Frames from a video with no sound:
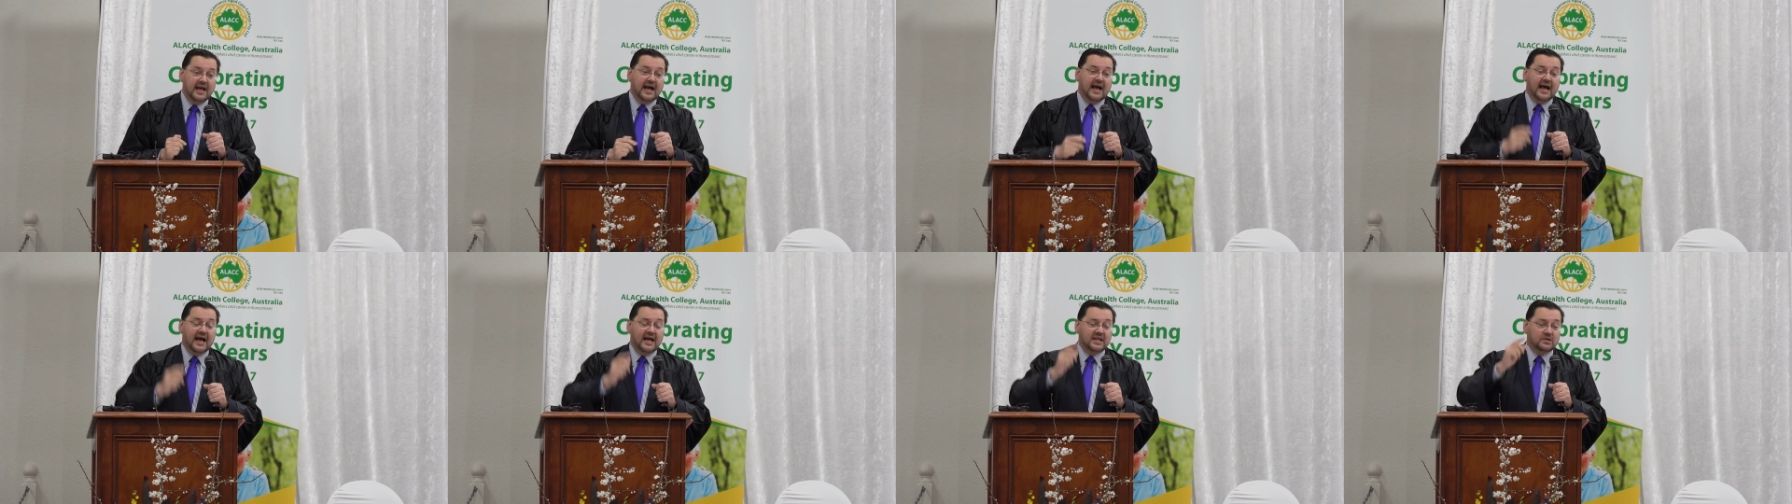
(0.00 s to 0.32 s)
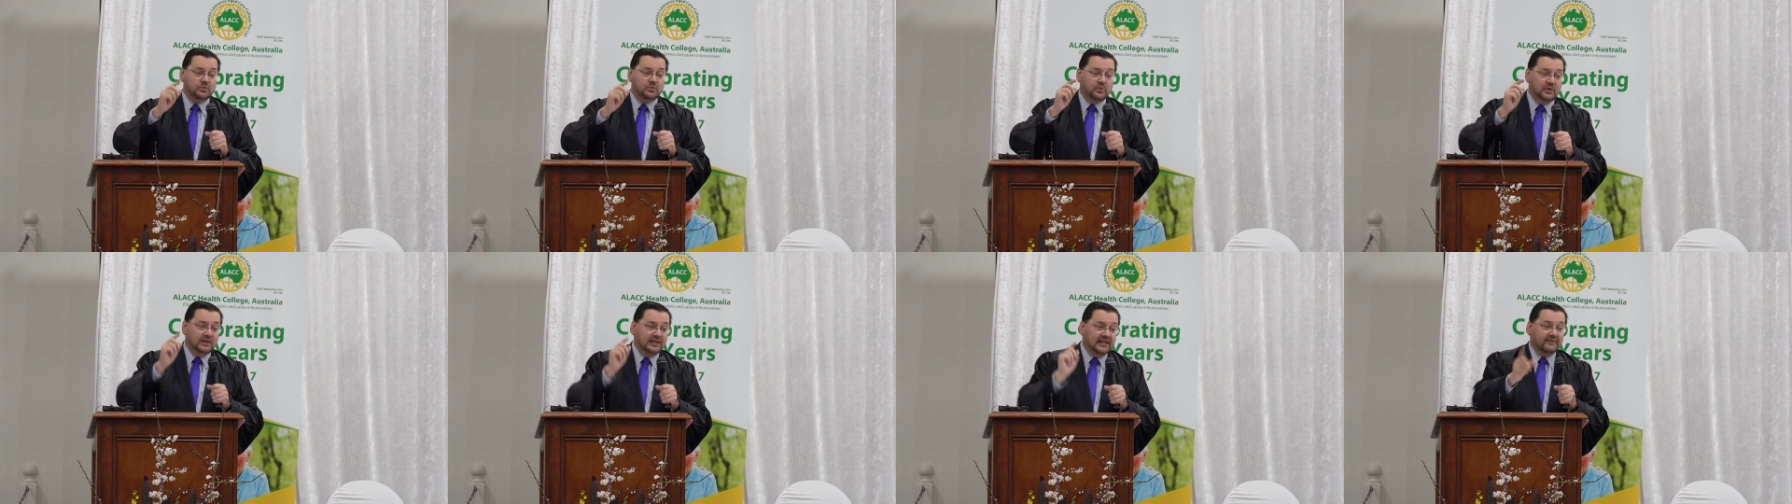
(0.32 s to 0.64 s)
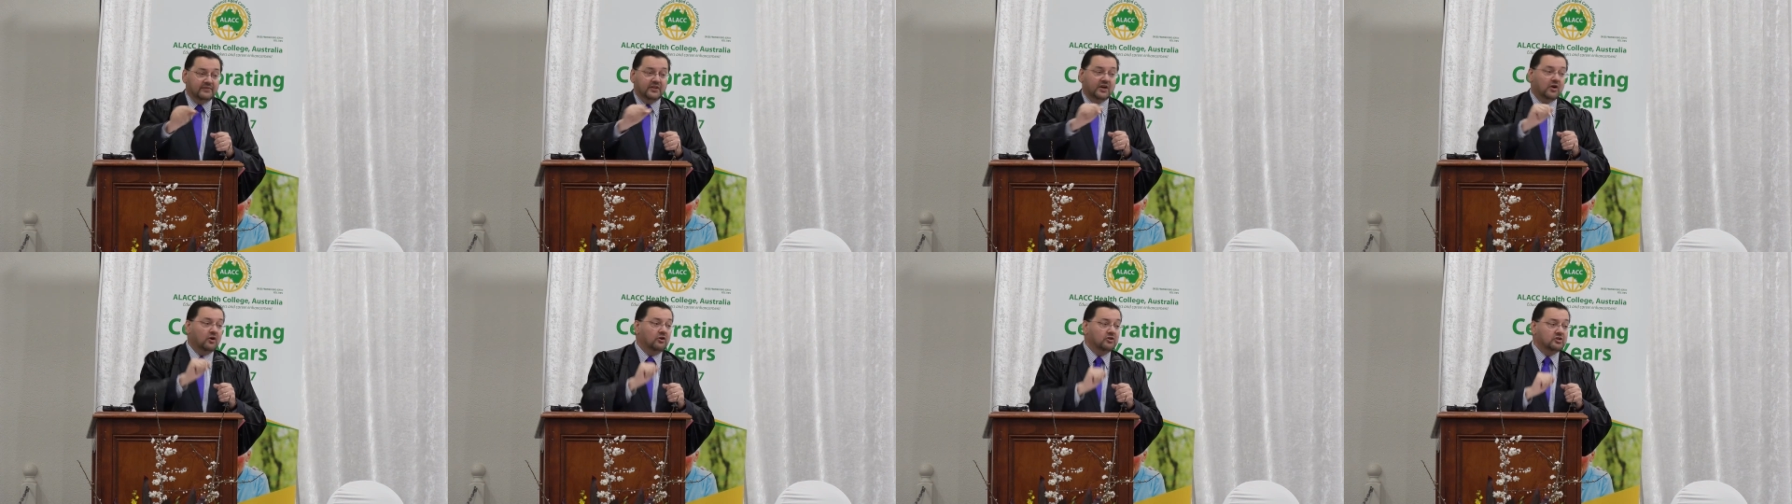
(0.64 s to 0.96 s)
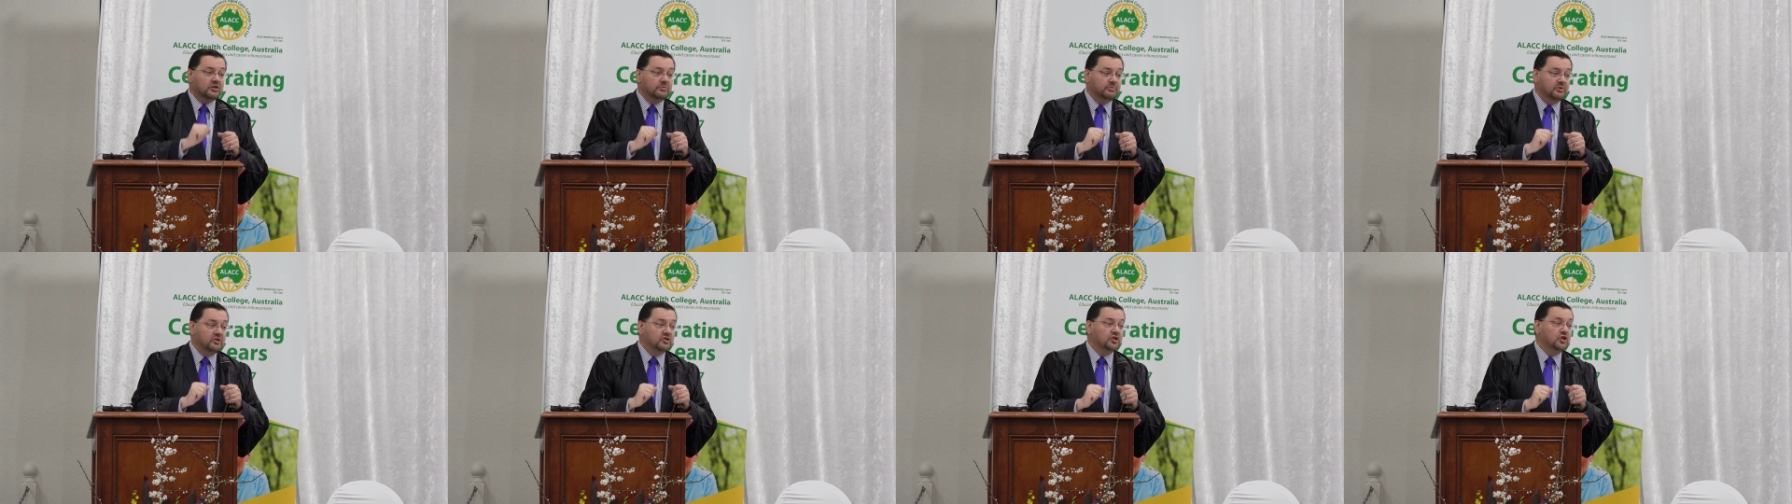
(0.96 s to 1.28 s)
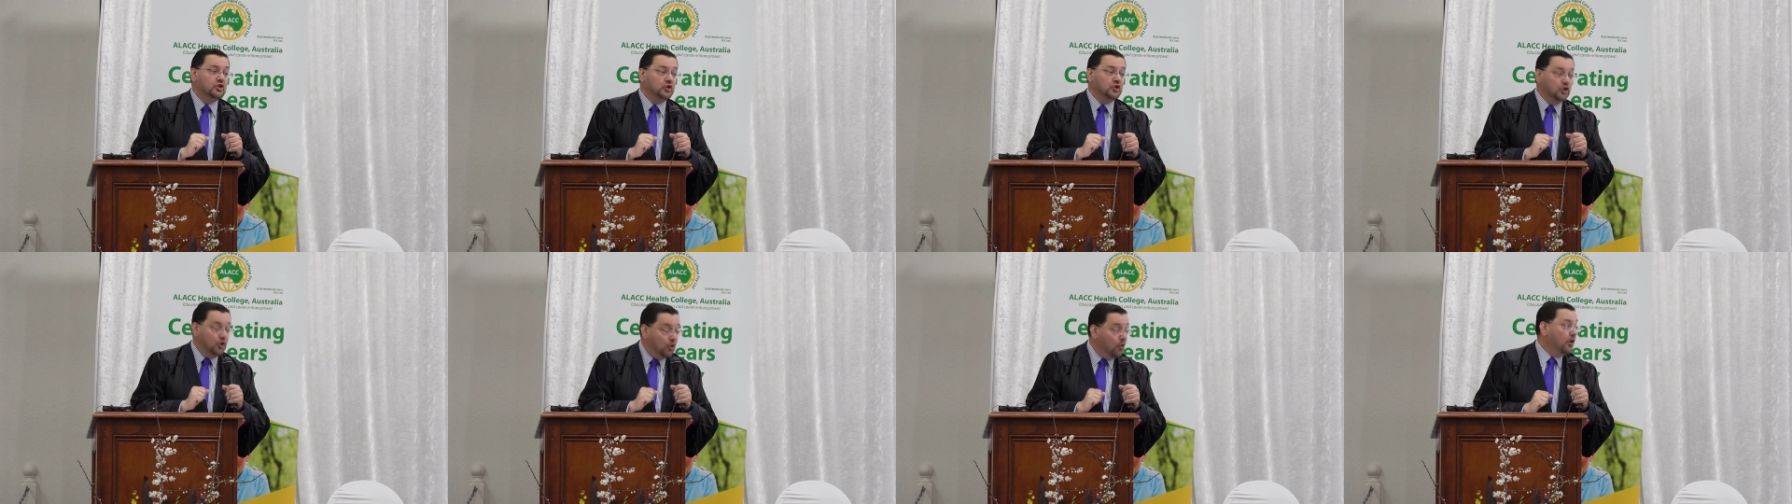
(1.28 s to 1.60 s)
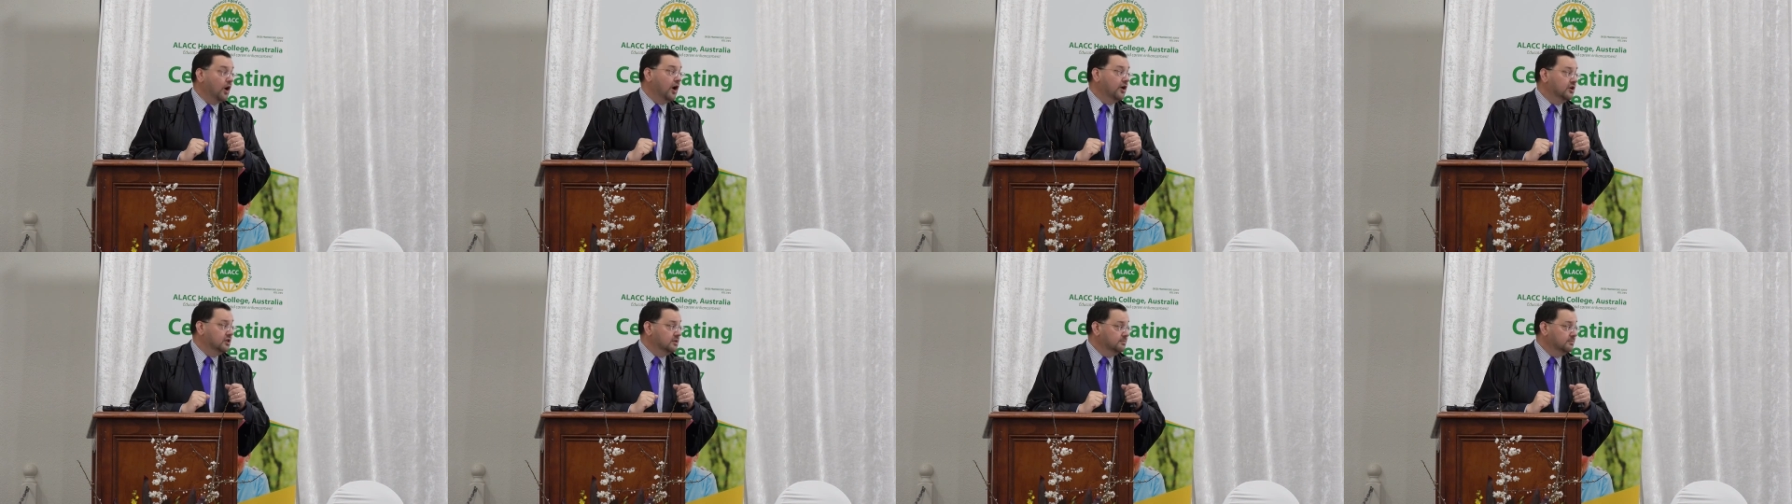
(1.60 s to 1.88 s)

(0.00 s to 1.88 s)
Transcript: as we love the contribution you're going to